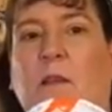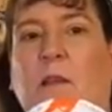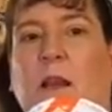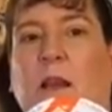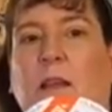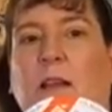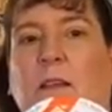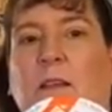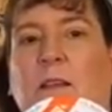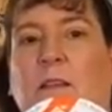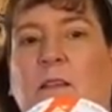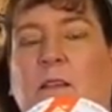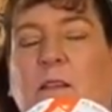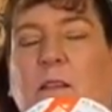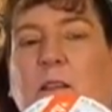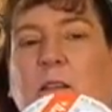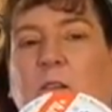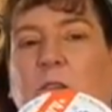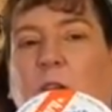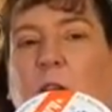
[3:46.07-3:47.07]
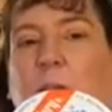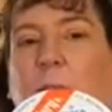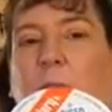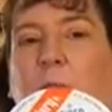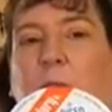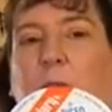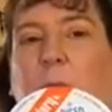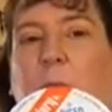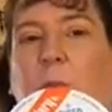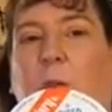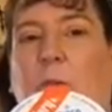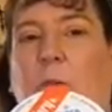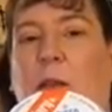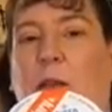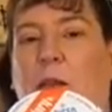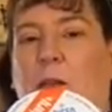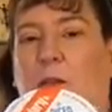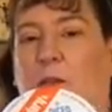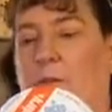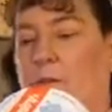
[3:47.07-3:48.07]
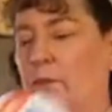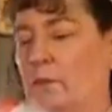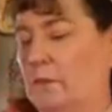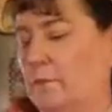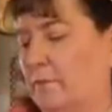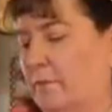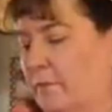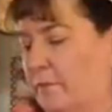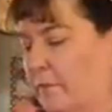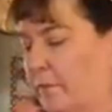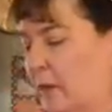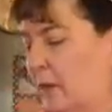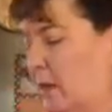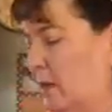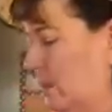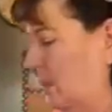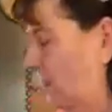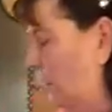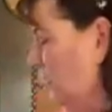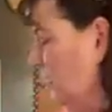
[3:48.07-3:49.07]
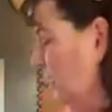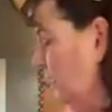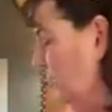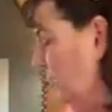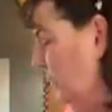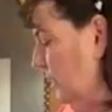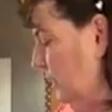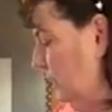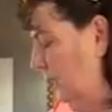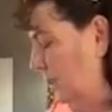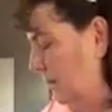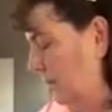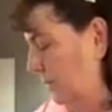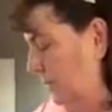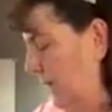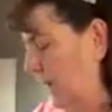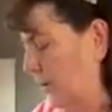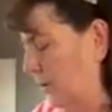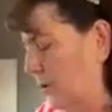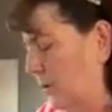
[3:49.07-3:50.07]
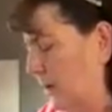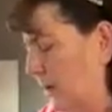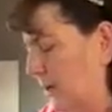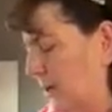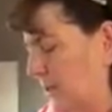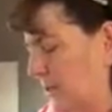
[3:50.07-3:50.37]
diced chopped pimentos. And so I